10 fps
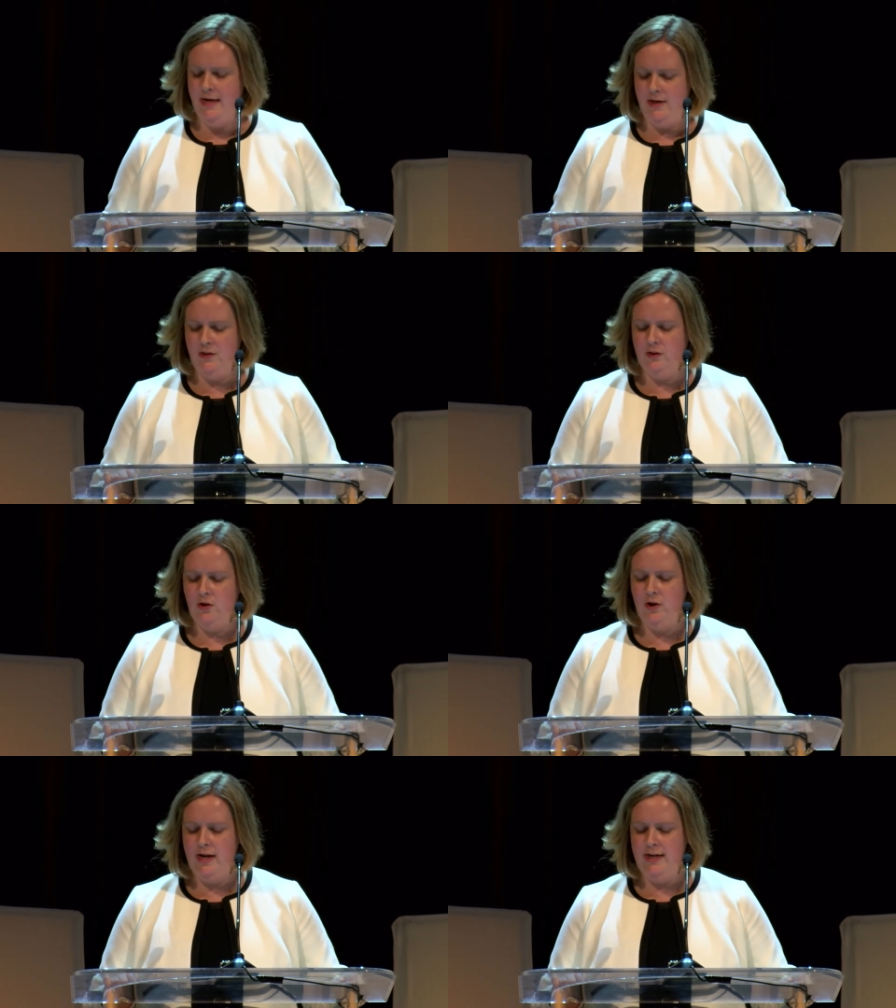in the
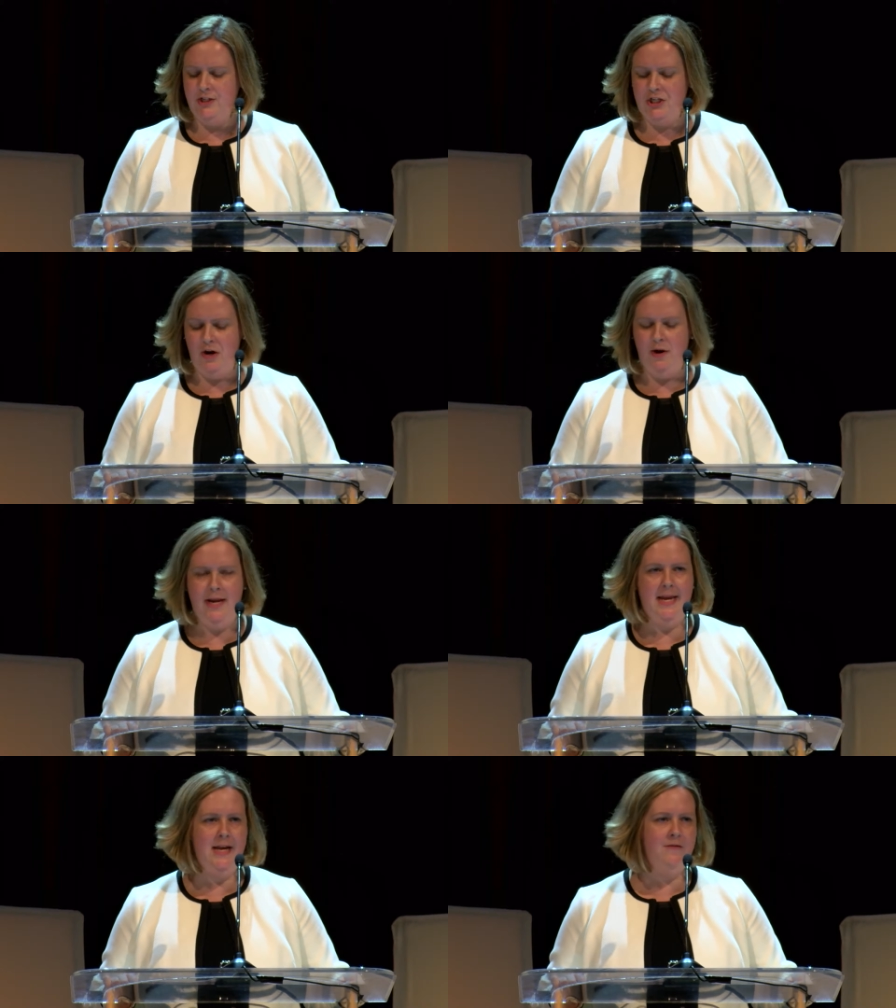learning and
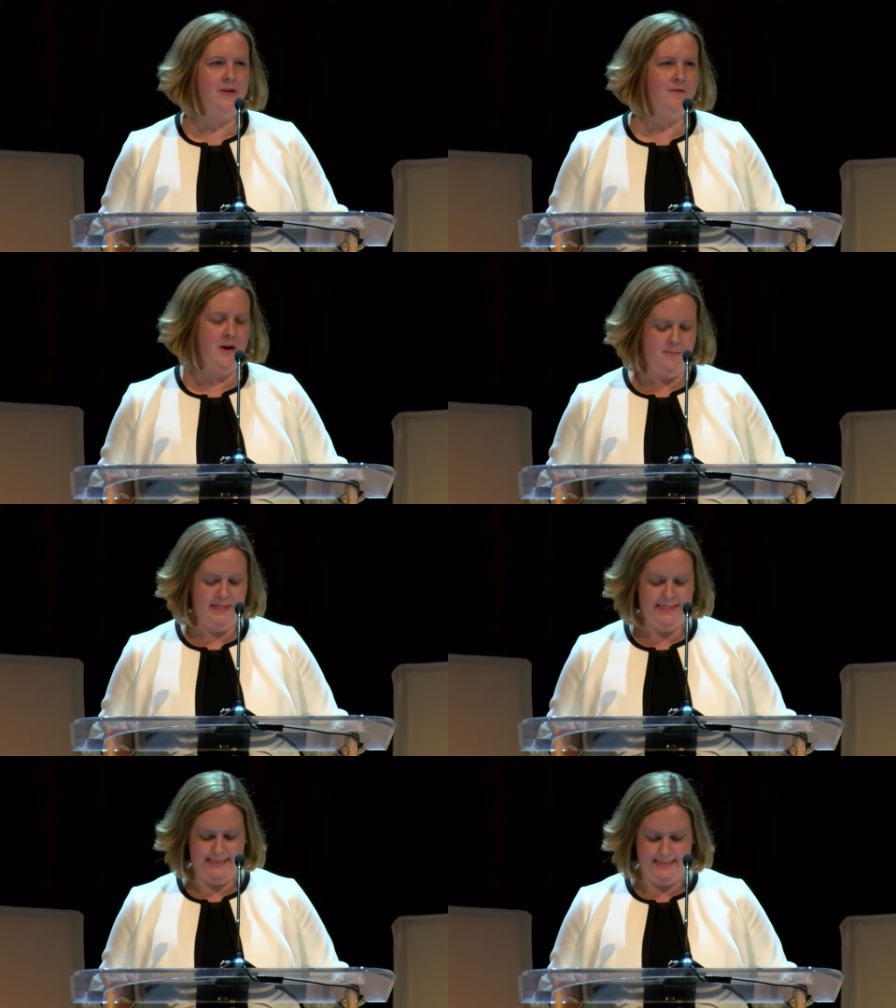sharing, even from a
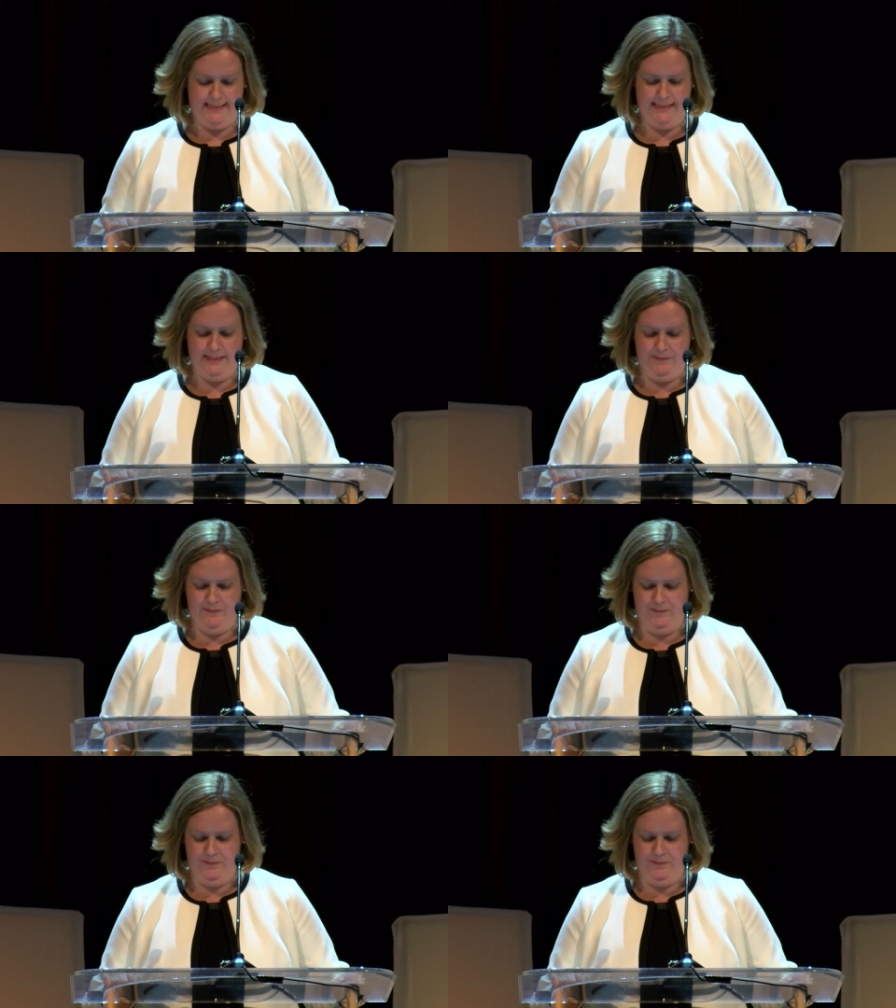distance.